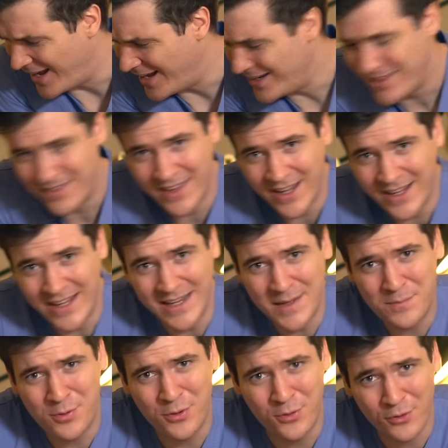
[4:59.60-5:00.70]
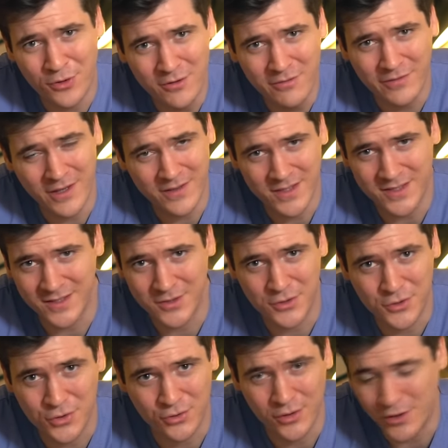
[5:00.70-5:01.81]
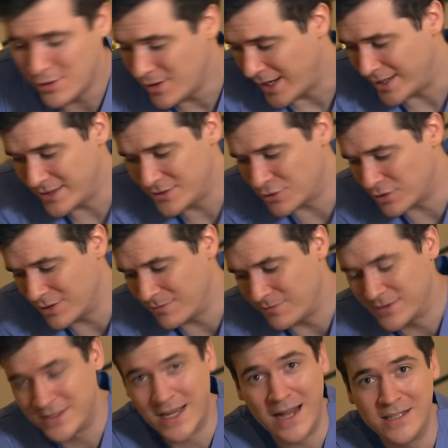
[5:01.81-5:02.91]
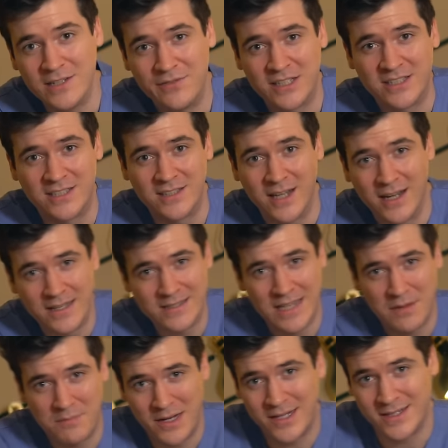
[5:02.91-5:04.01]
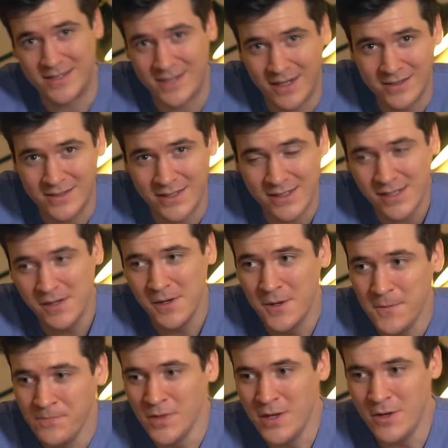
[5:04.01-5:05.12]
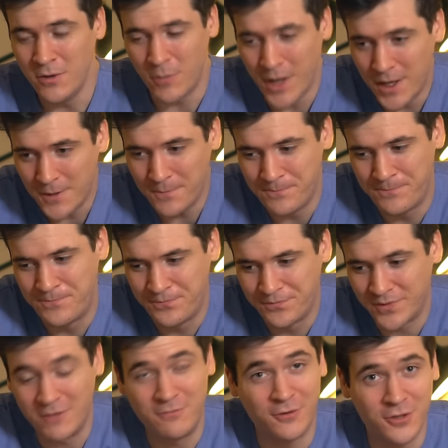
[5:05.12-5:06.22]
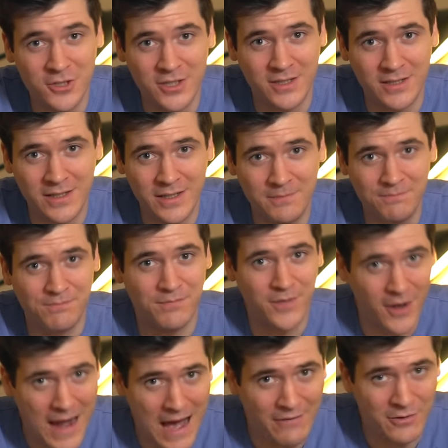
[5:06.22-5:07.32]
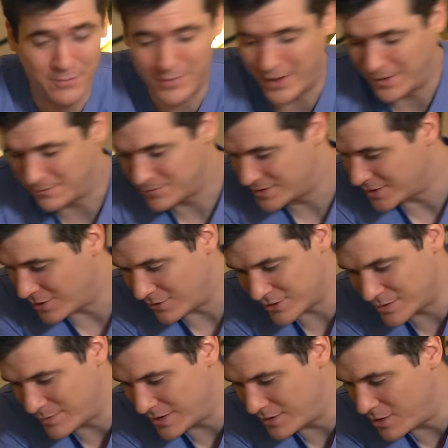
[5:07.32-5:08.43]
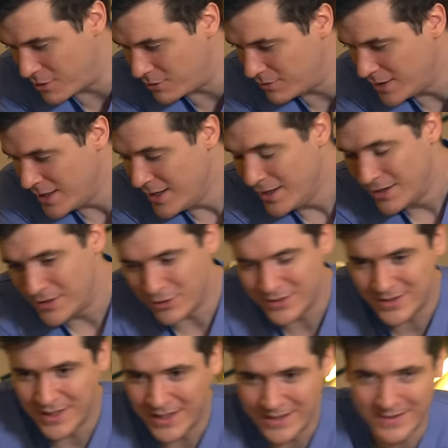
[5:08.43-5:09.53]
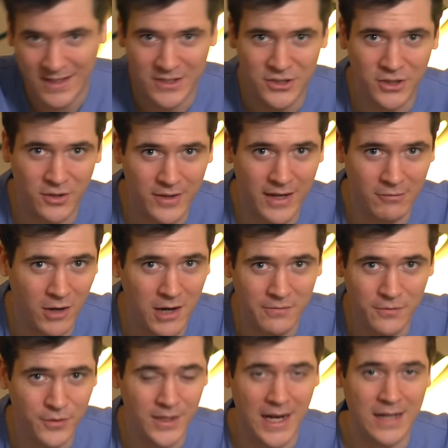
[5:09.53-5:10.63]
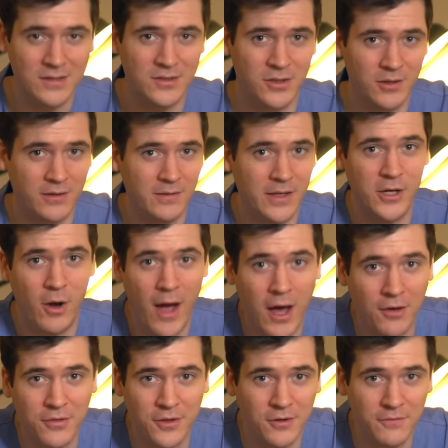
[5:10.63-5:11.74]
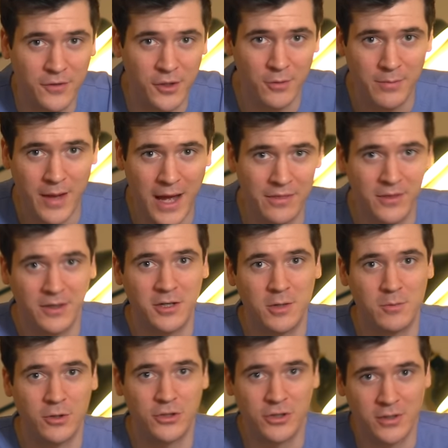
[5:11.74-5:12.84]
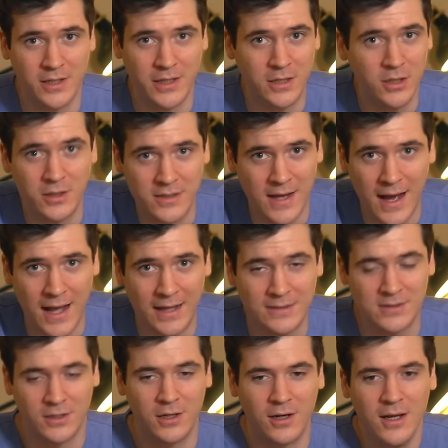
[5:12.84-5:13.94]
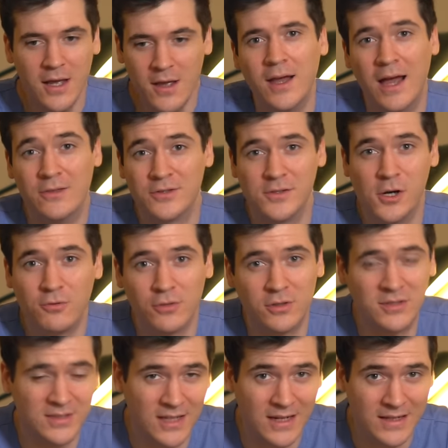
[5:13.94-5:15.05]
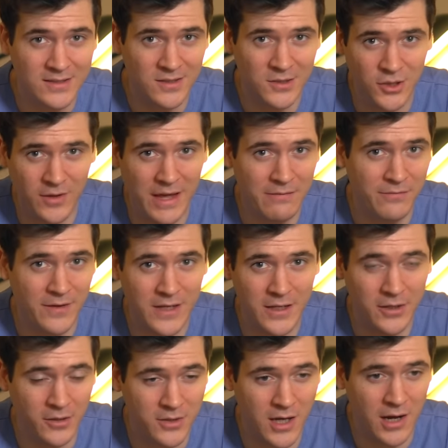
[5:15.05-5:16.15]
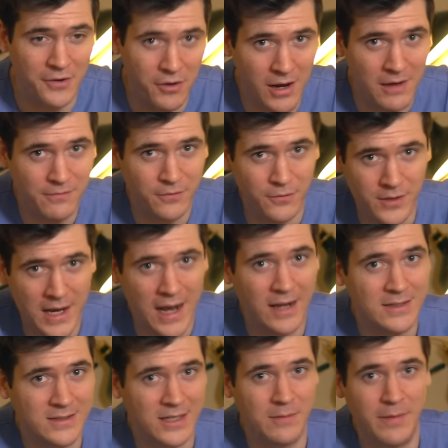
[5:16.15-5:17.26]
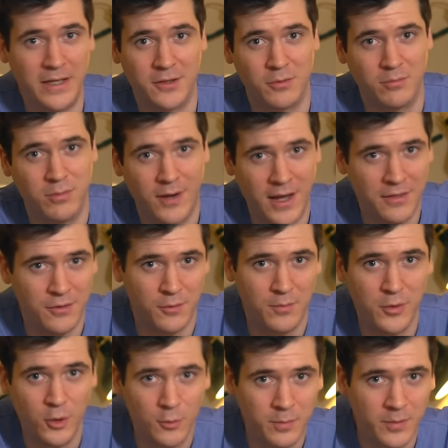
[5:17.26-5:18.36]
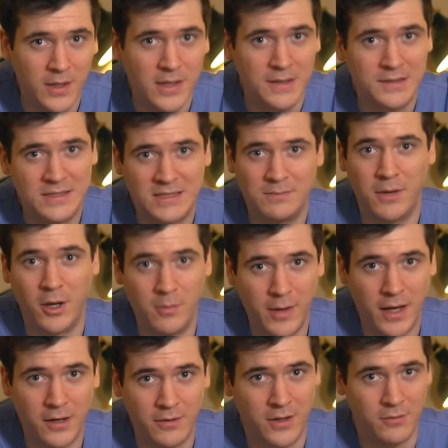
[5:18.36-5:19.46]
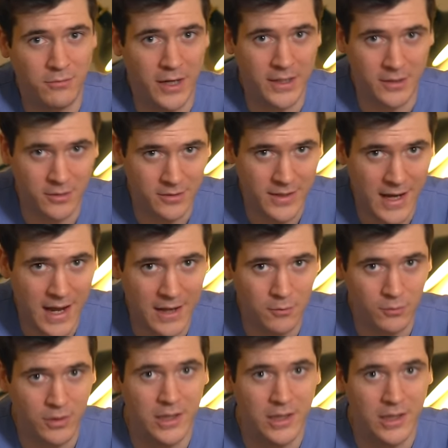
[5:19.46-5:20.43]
anything, any proof that this is true? Any sort of scientific studies been conducted? Well, unfortunately, there haven't been. So there's been no no studies that show that raw food diets are, you know, healthier for your pet than commercially cooked diets are. And there's no real studies to show that feeding your dog a raw food diet is going to make their breath or poop smell better than a regular diet